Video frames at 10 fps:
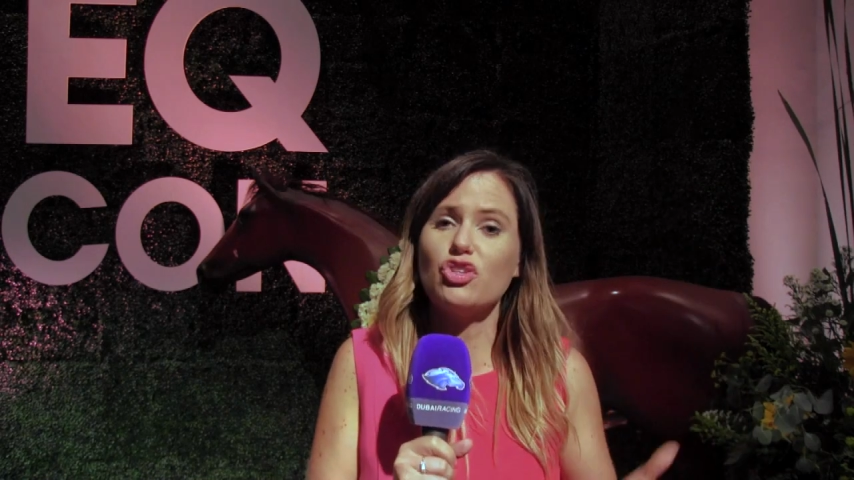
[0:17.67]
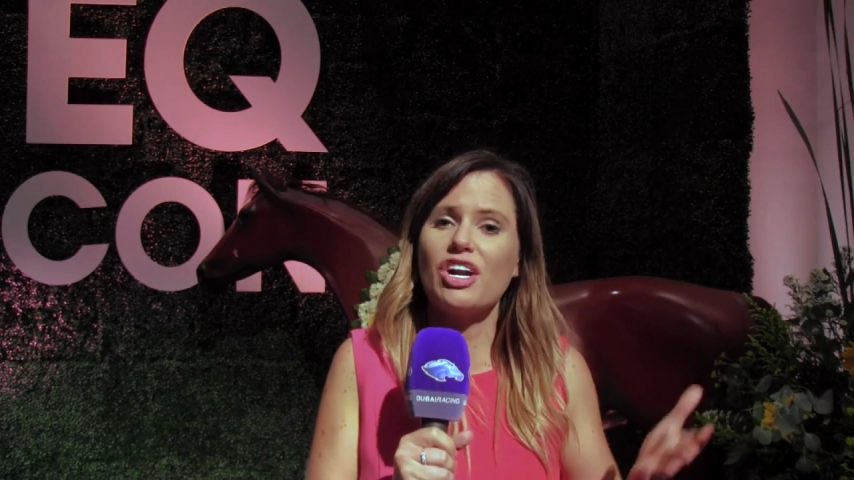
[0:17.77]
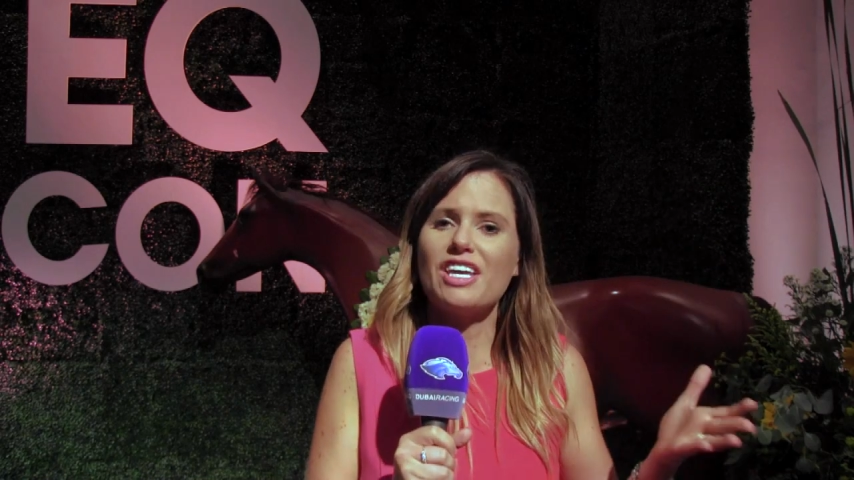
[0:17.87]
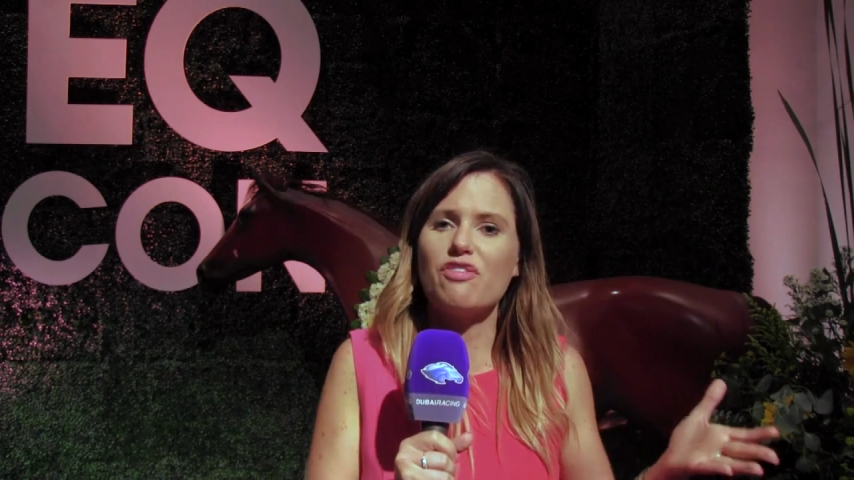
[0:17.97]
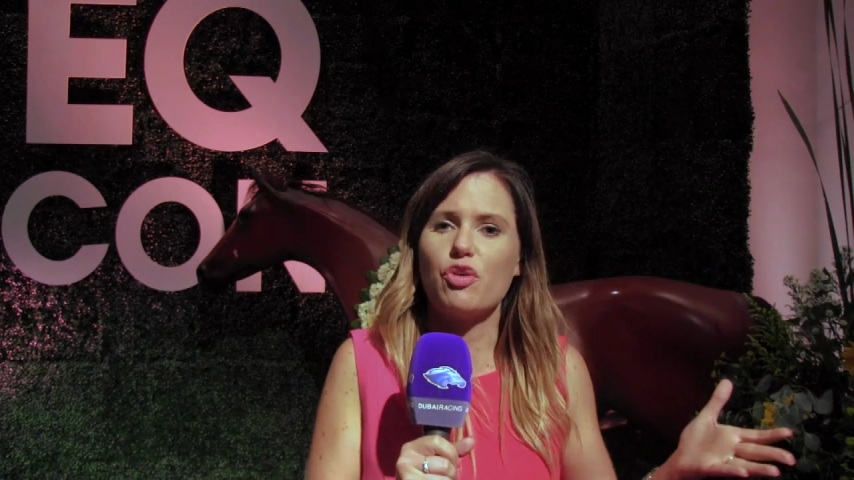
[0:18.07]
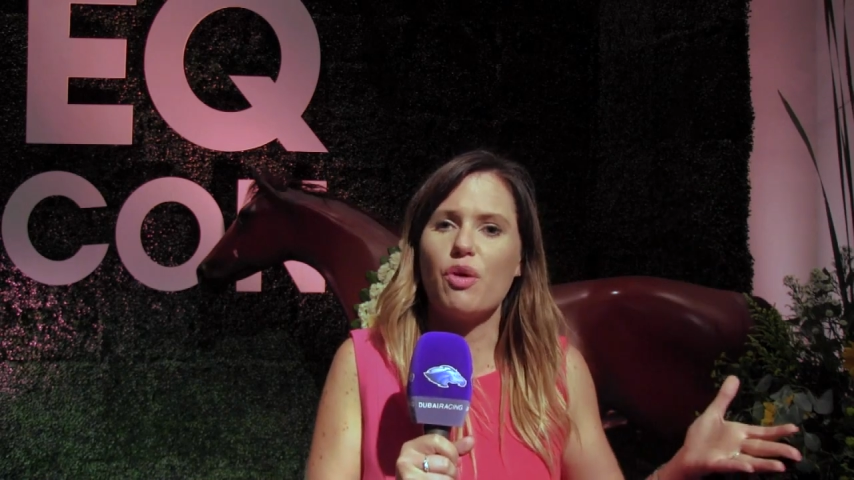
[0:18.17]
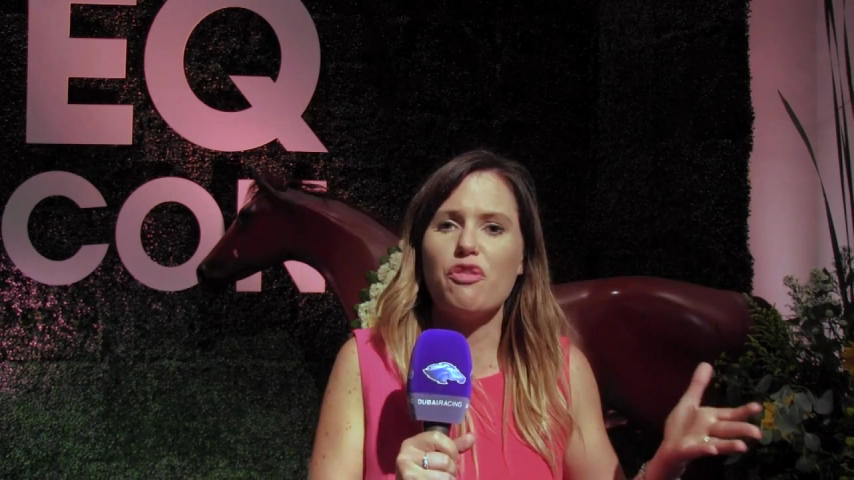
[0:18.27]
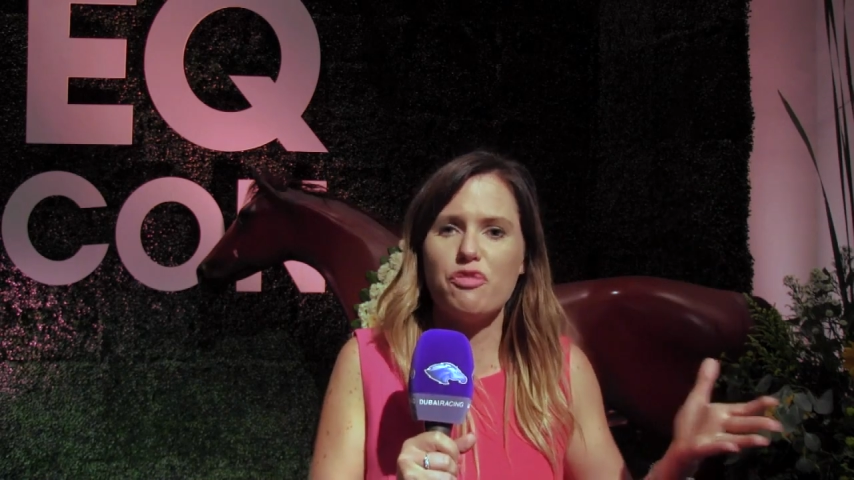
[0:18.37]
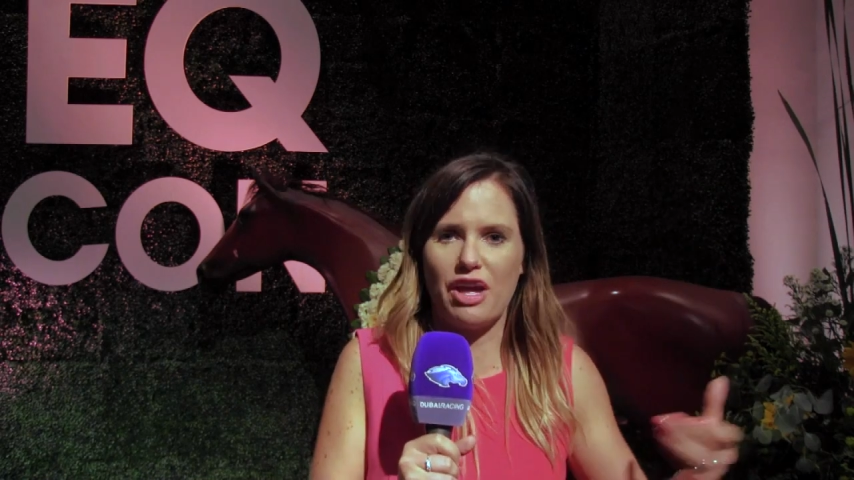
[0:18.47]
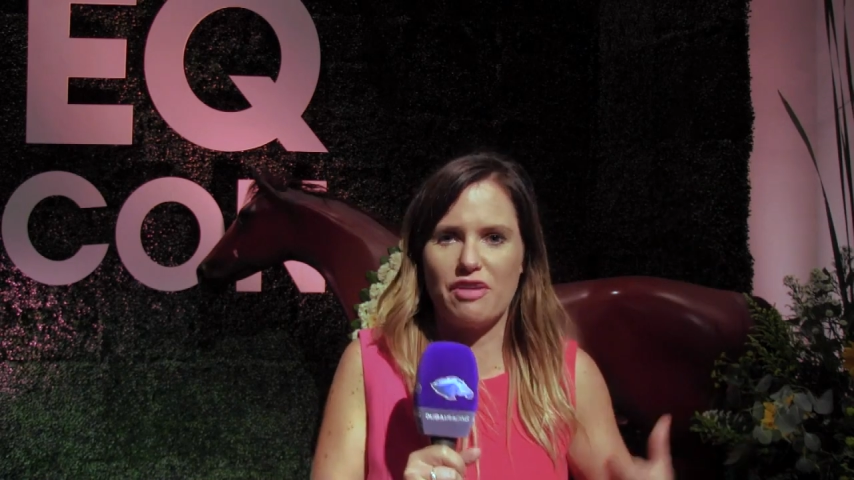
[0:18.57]
try and give you a
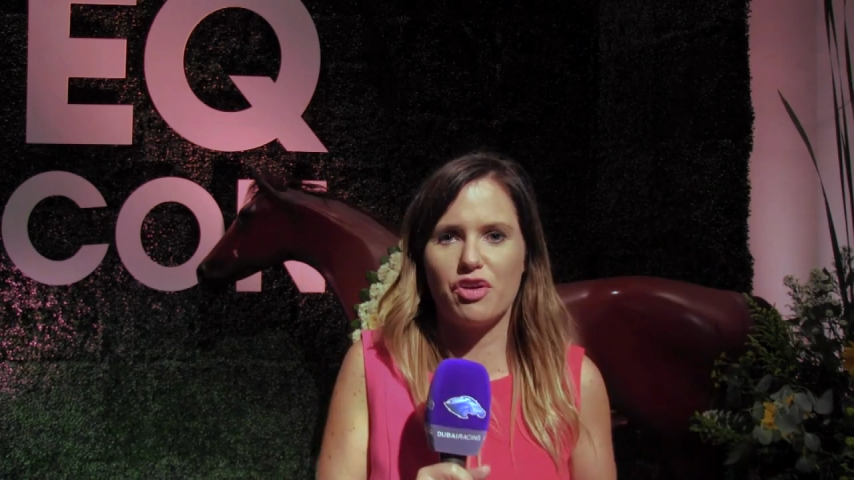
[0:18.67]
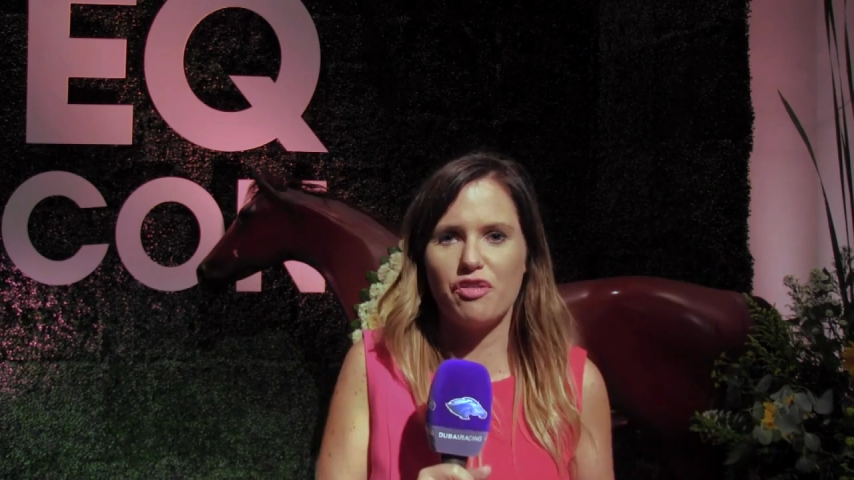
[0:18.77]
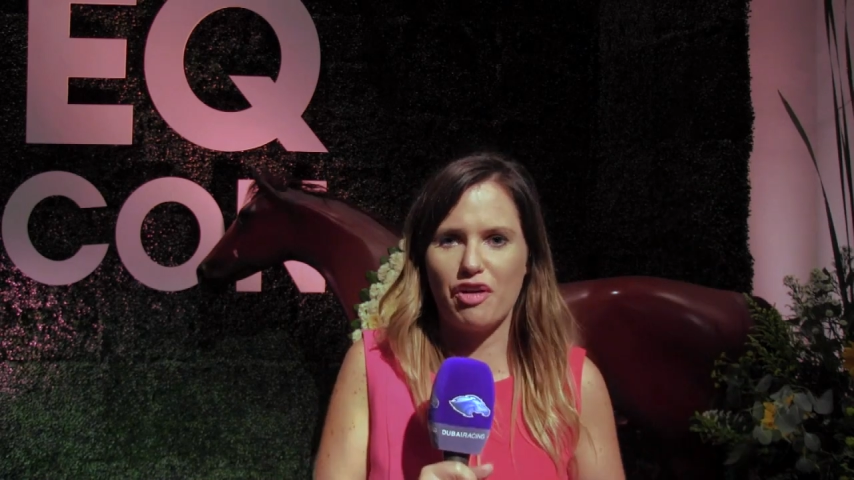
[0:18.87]
flavour of